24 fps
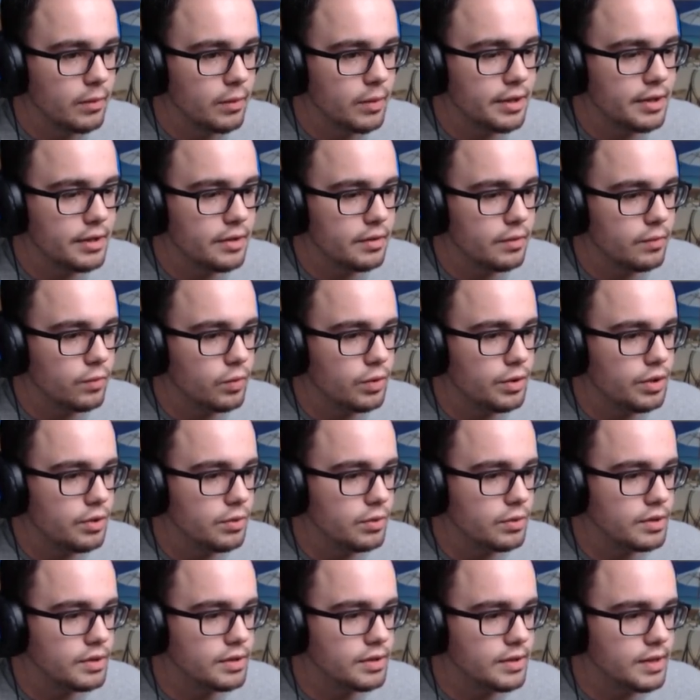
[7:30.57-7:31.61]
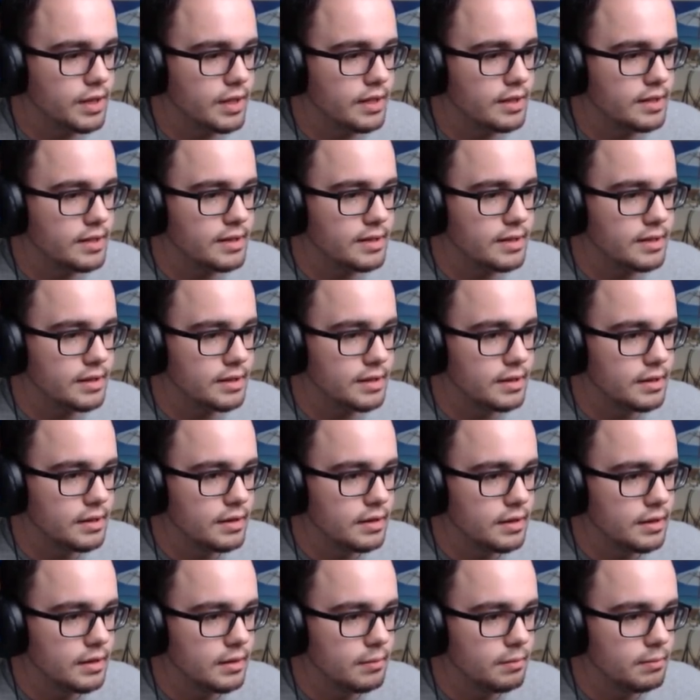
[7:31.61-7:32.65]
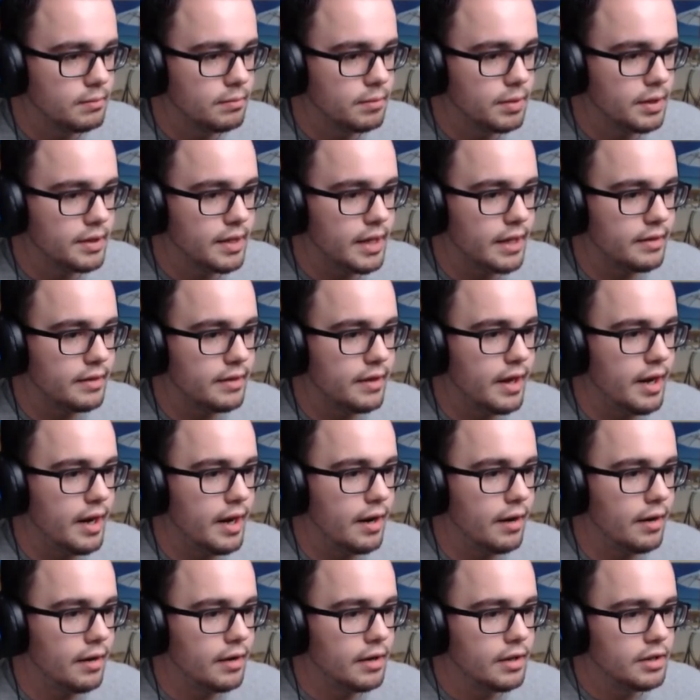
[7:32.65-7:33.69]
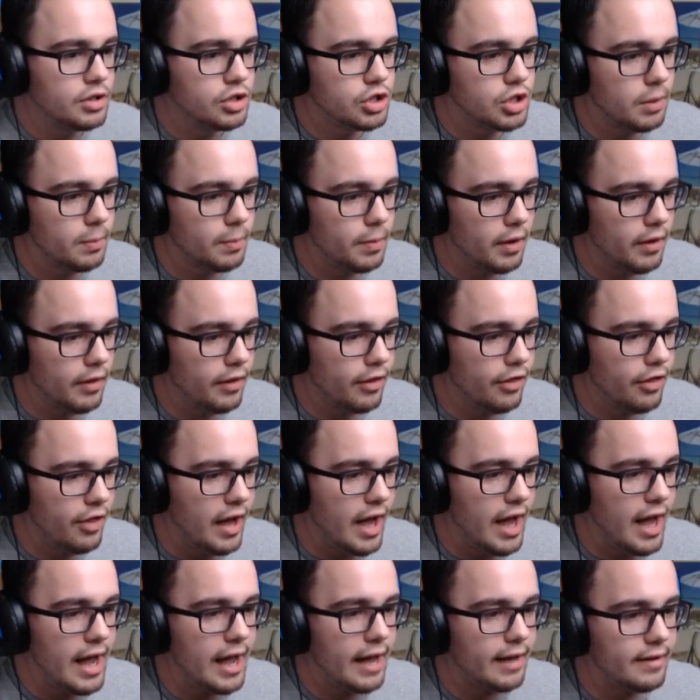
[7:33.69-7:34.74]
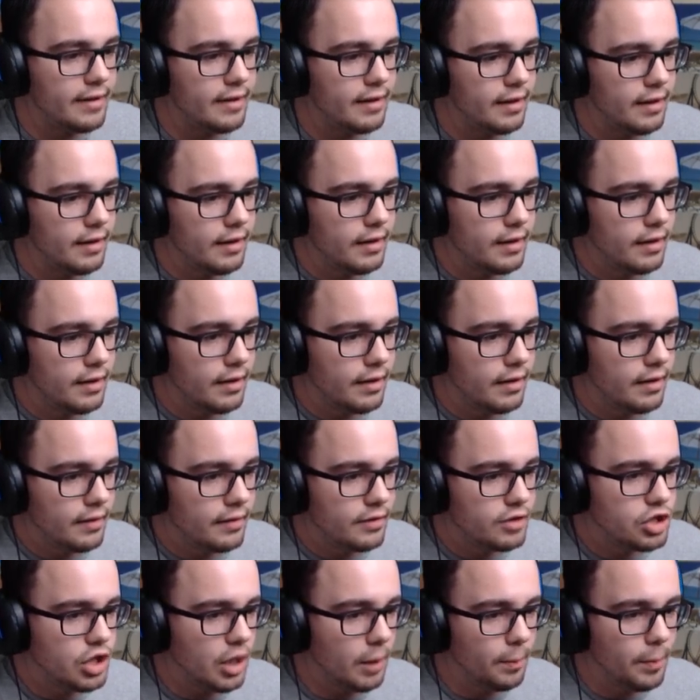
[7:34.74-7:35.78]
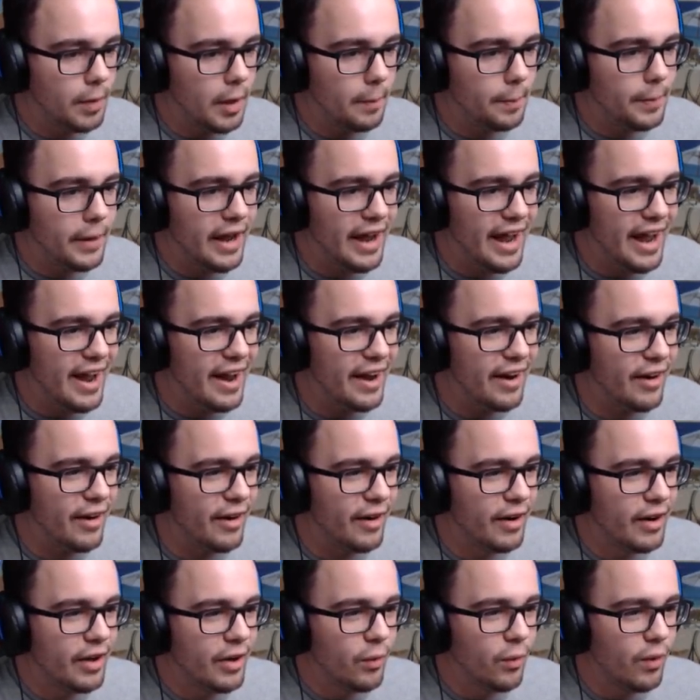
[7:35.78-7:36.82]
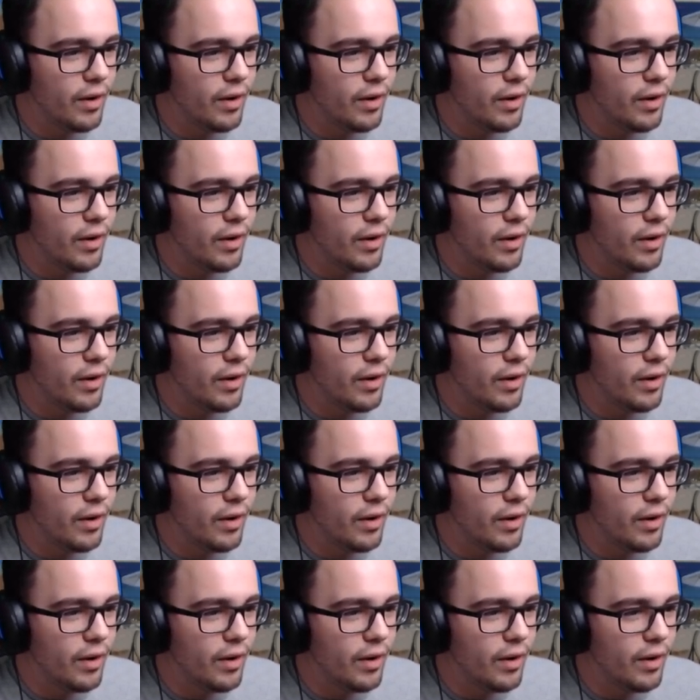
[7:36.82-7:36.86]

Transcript: Where we use this, put that there, jump on that, jump up here!